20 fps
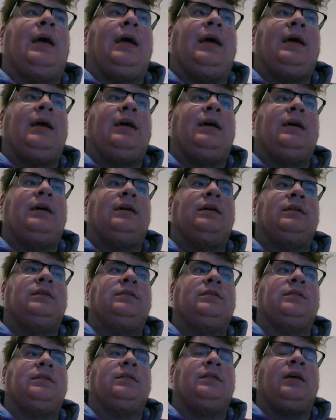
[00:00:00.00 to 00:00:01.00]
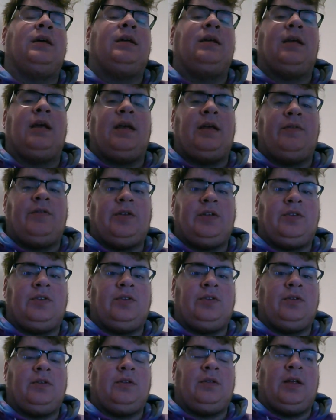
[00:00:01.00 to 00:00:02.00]
and they gave
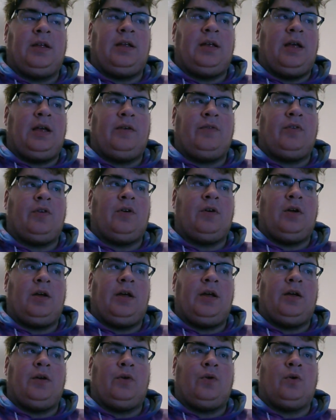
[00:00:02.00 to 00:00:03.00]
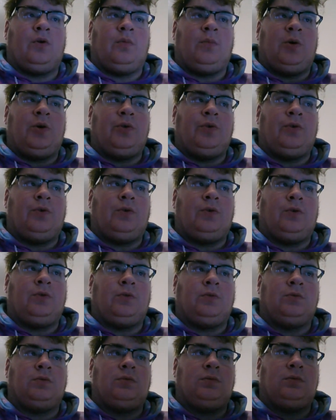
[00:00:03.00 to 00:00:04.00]
her a
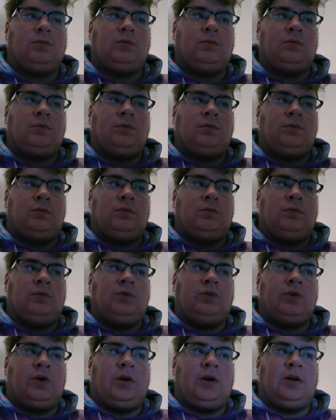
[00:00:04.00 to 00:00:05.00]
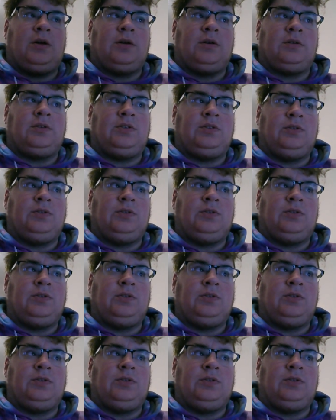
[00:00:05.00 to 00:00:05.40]
hormonal drug